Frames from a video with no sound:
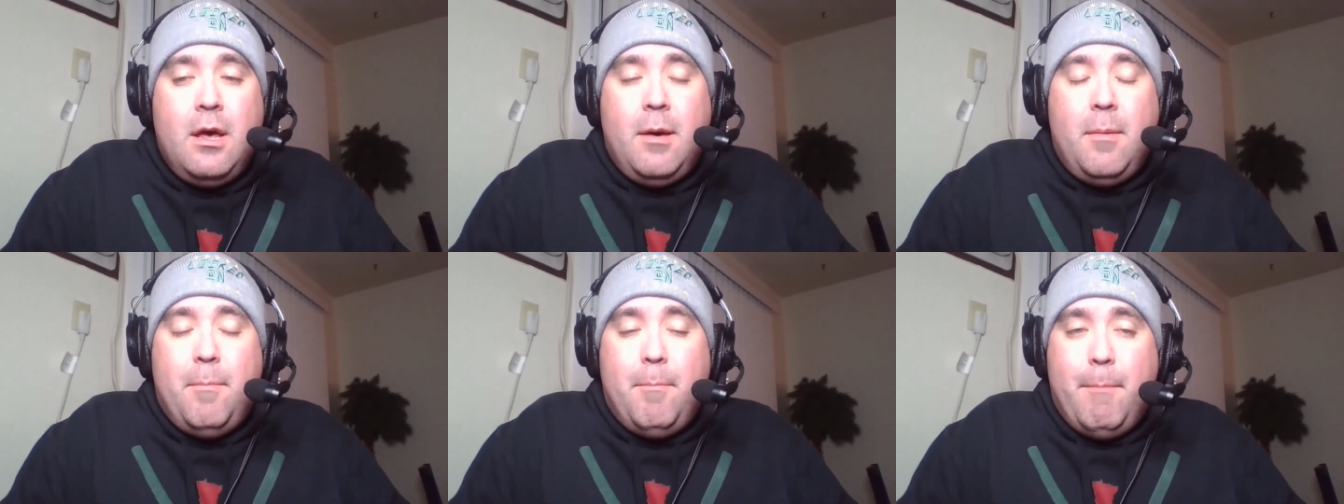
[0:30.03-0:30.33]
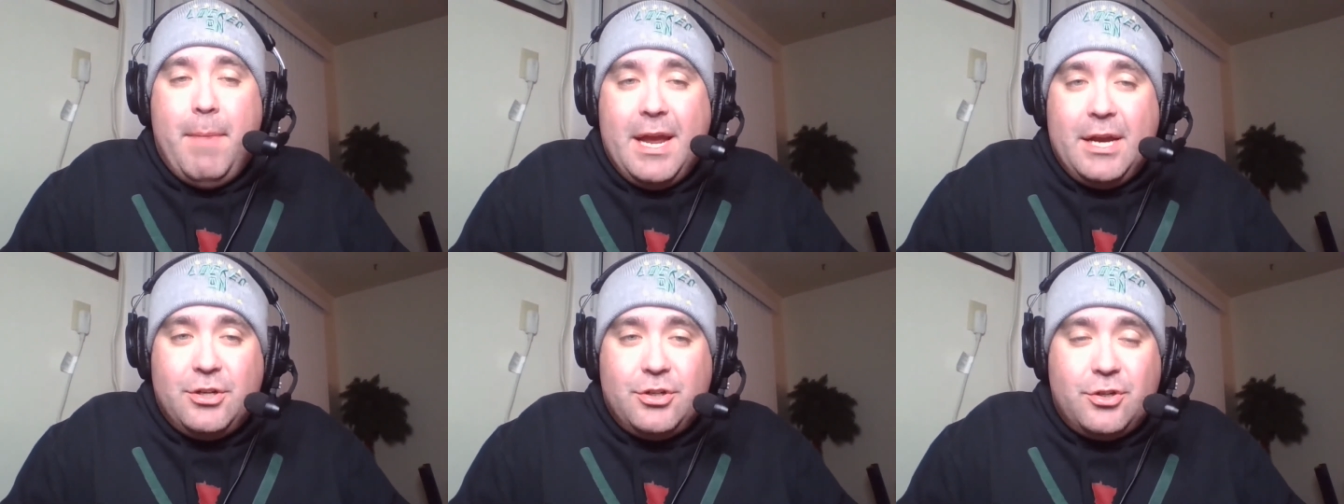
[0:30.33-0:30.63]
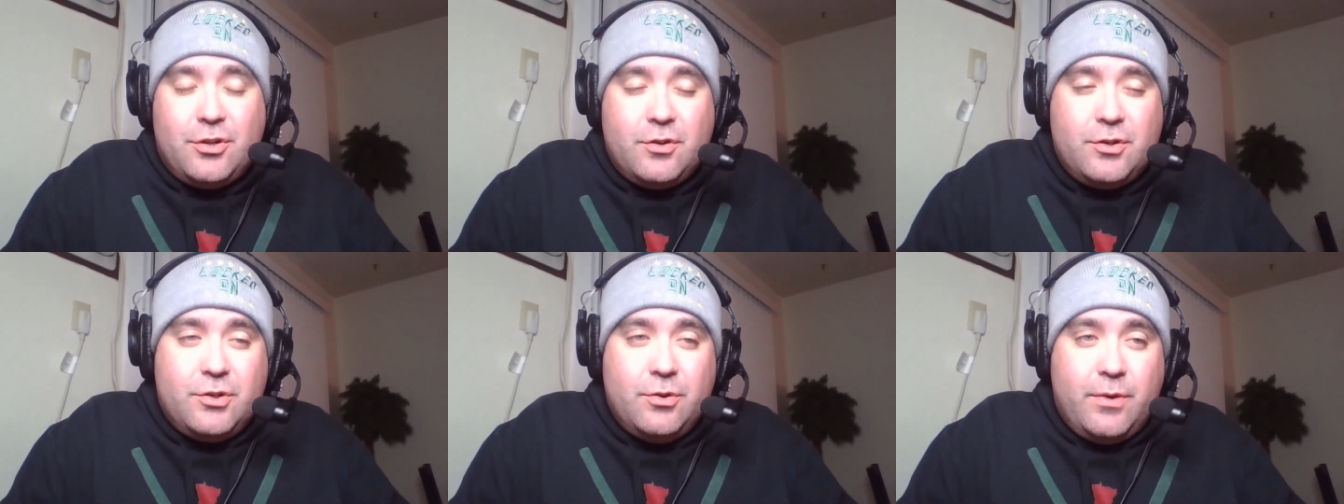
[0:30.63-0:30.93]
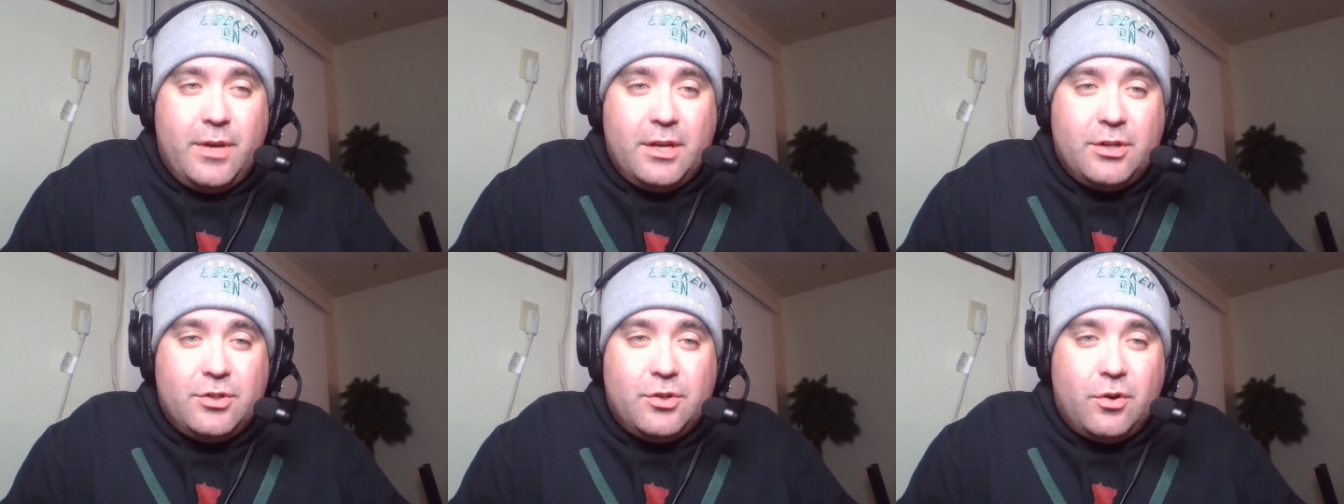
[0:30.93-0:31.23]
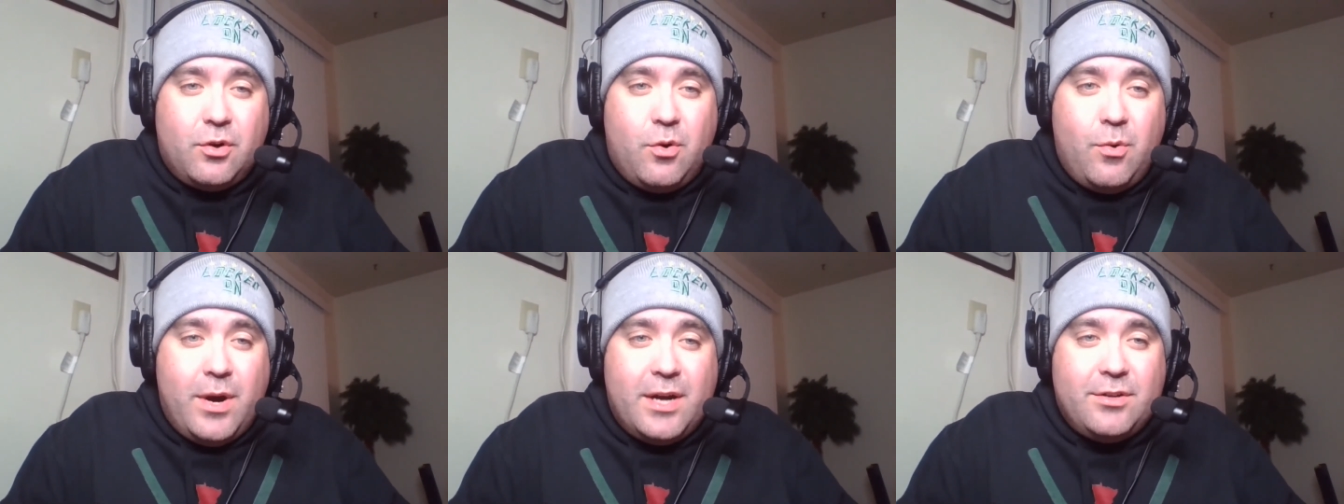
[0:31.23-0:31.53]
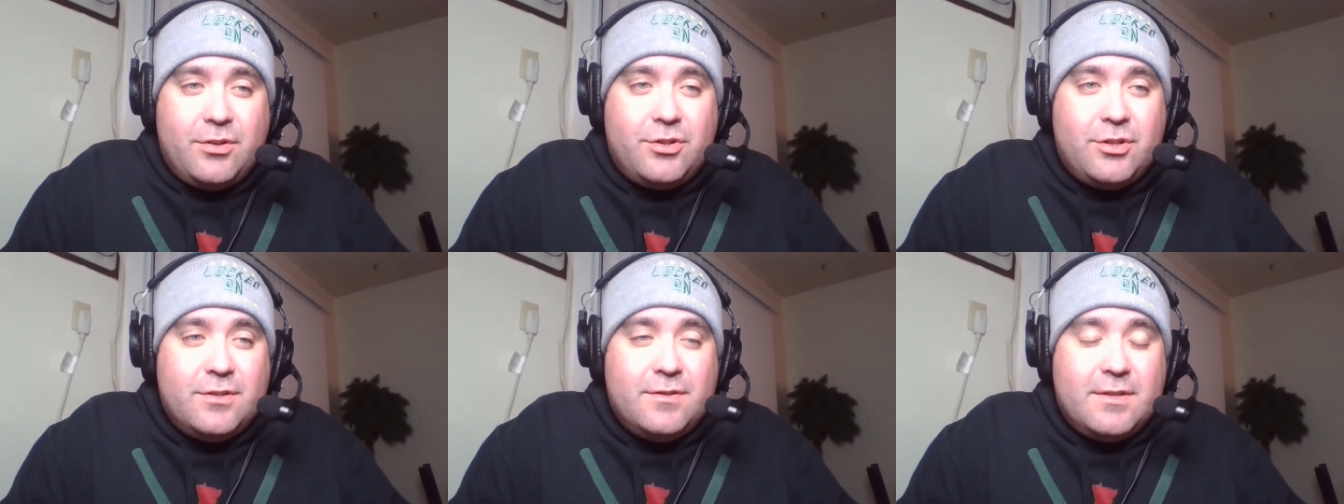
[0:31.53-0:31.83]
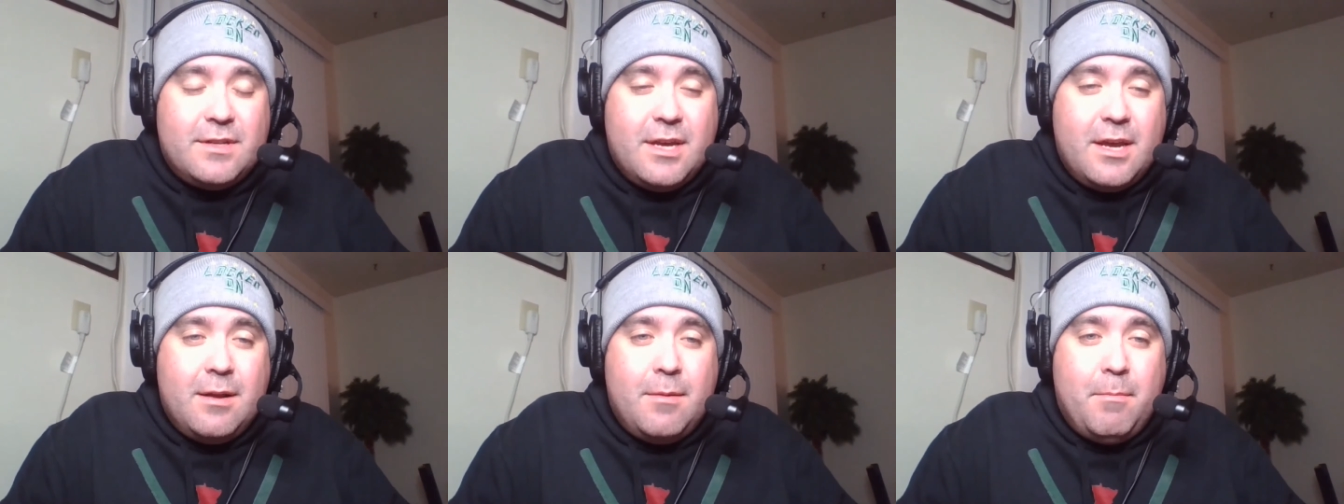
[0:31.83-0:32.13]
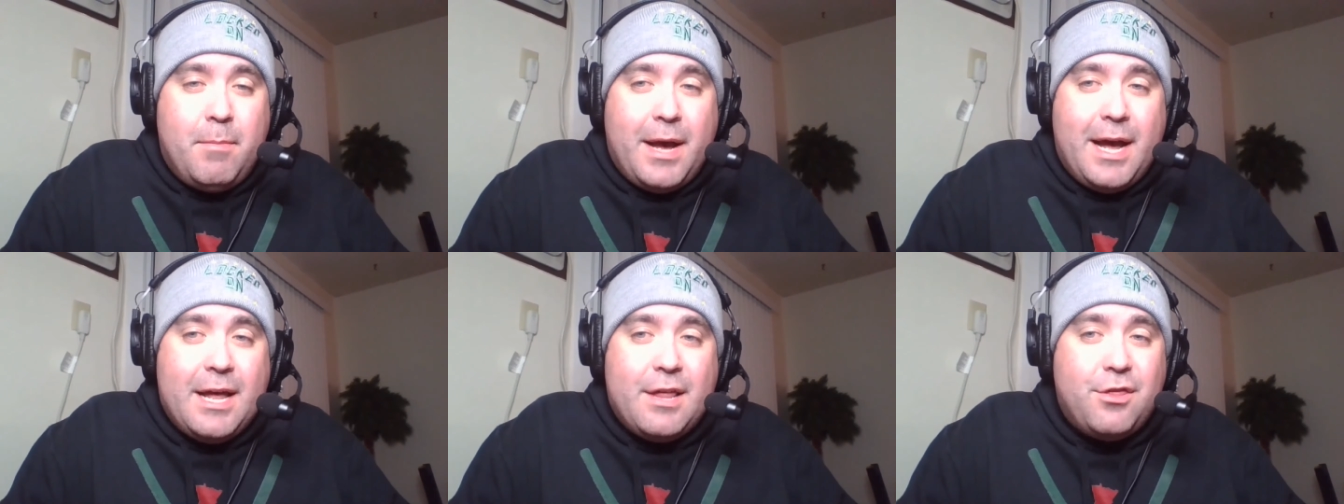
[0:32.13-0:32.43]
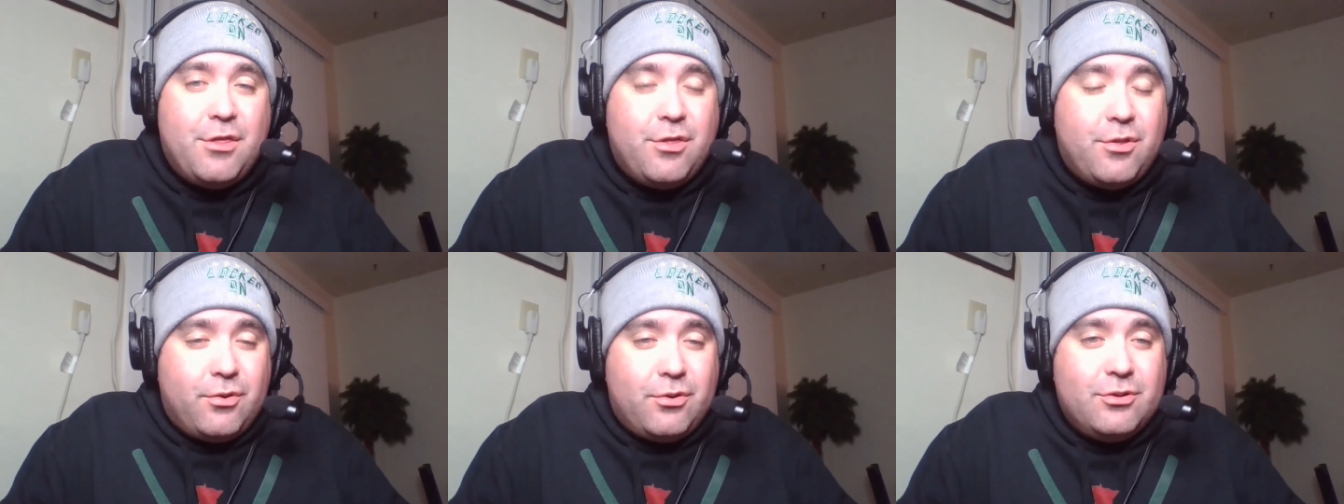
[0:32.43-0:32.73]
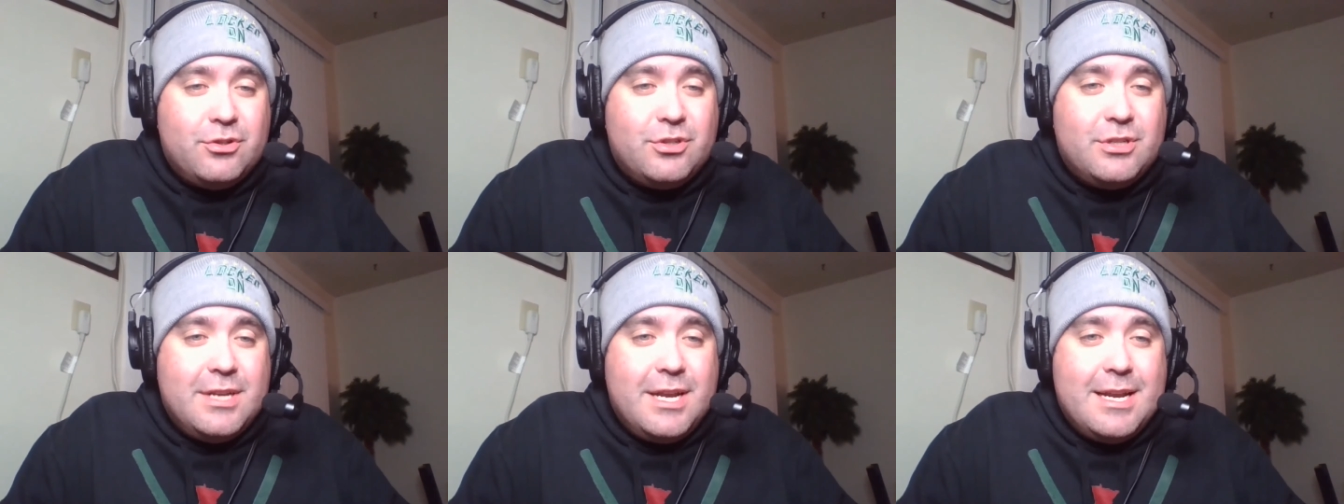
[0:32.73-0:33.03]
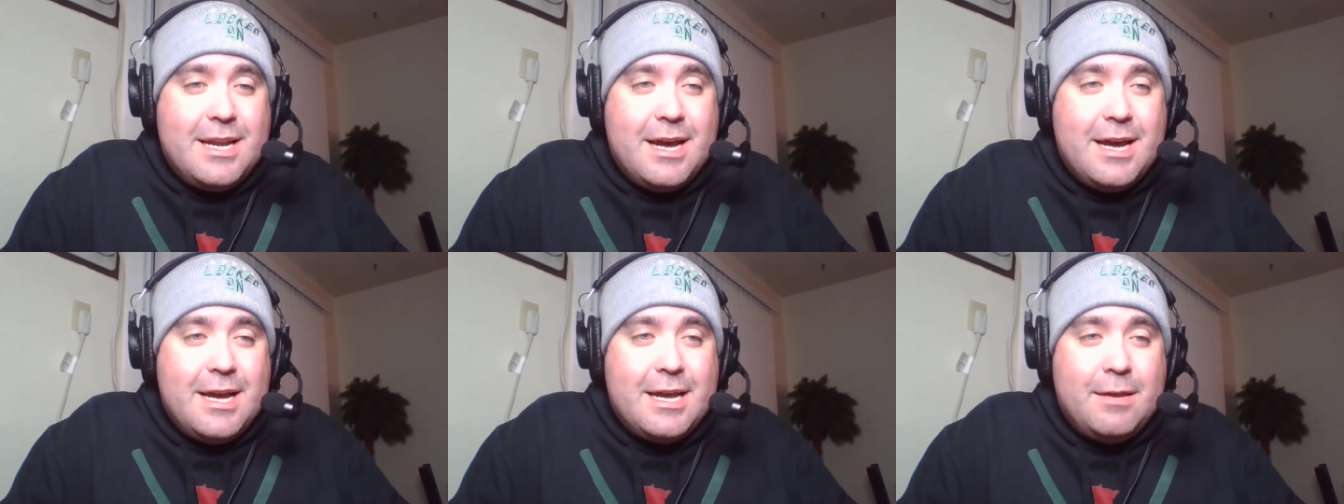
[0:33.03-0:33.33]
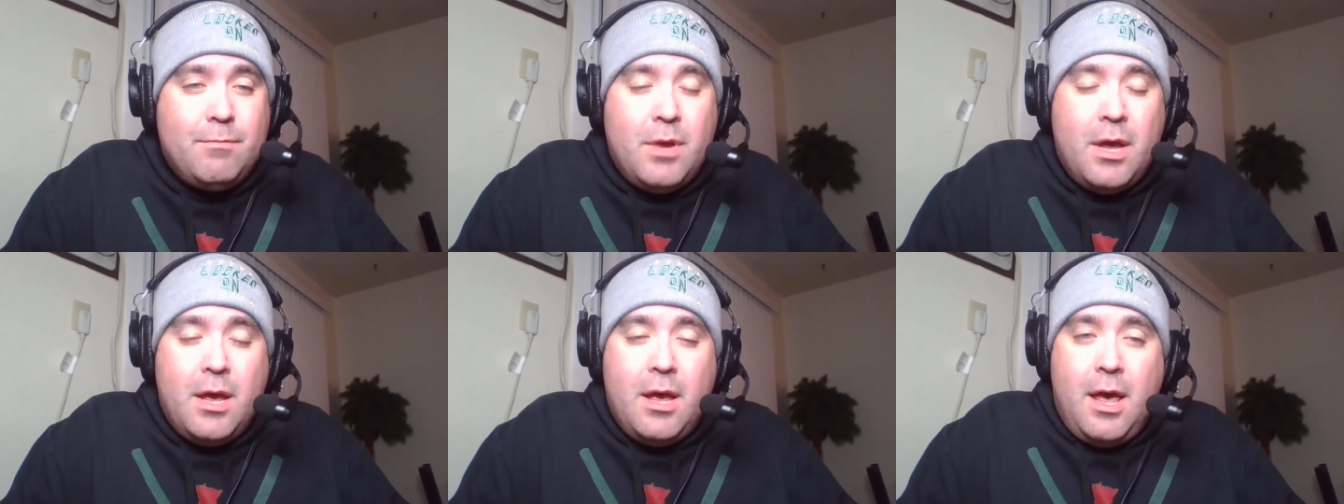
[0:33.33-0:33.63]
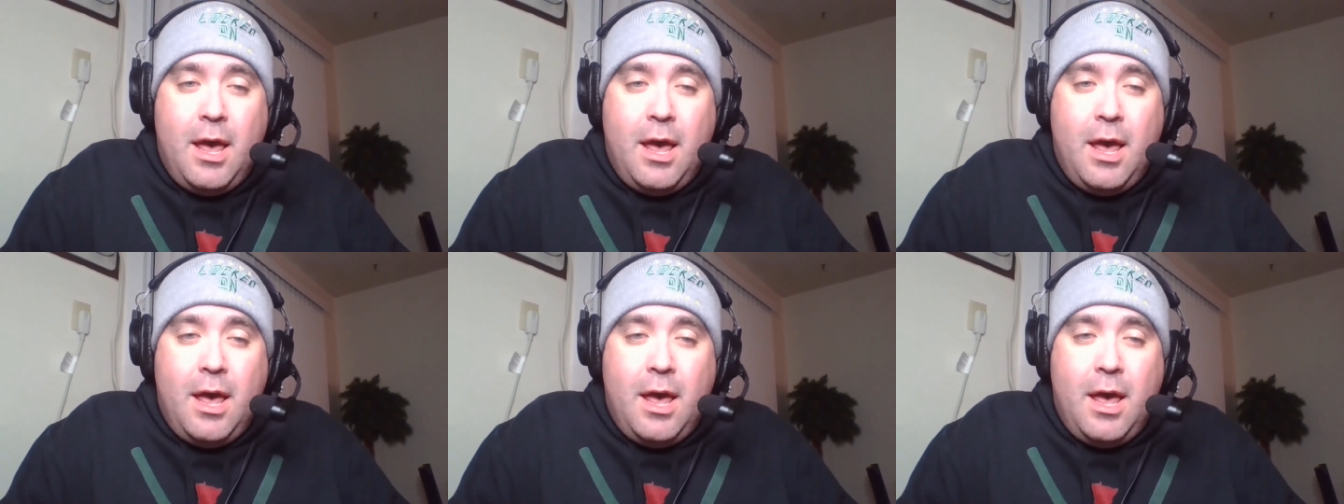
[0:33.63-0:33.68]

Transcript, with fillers: Make sure to get your questions in by Thursday night,